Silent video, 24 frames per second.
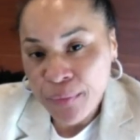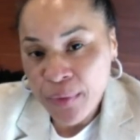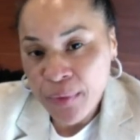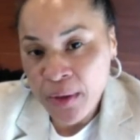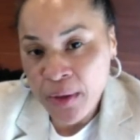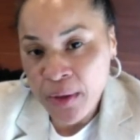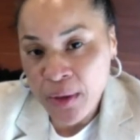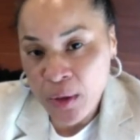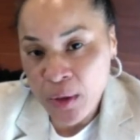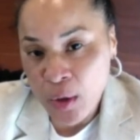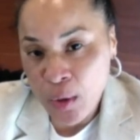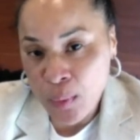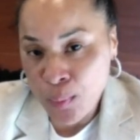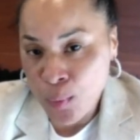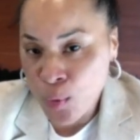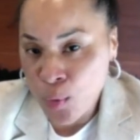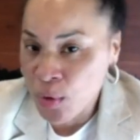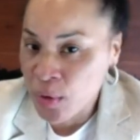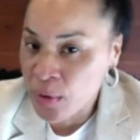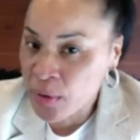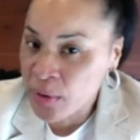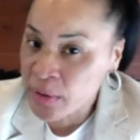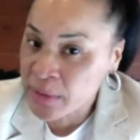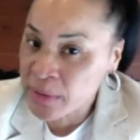you know,
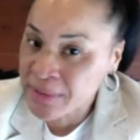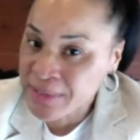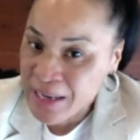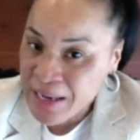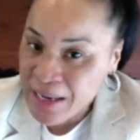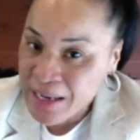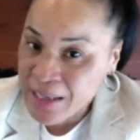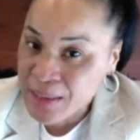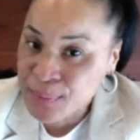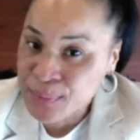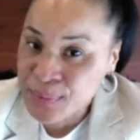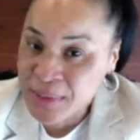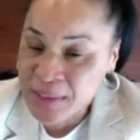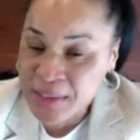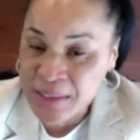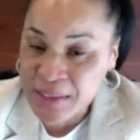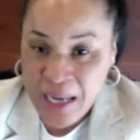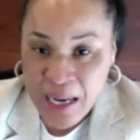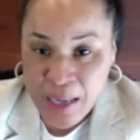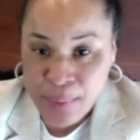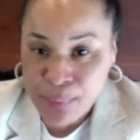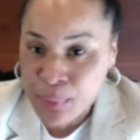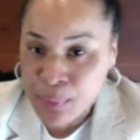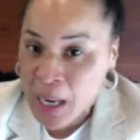more times than
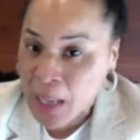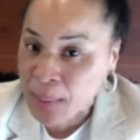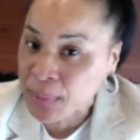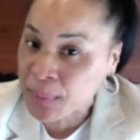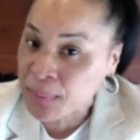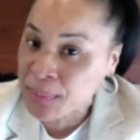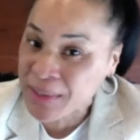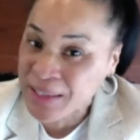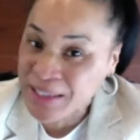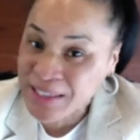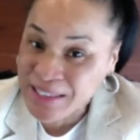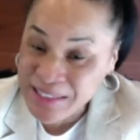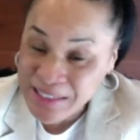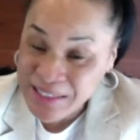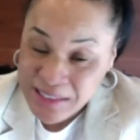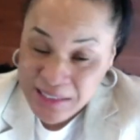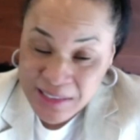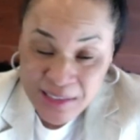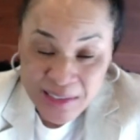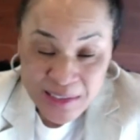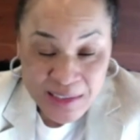not, probably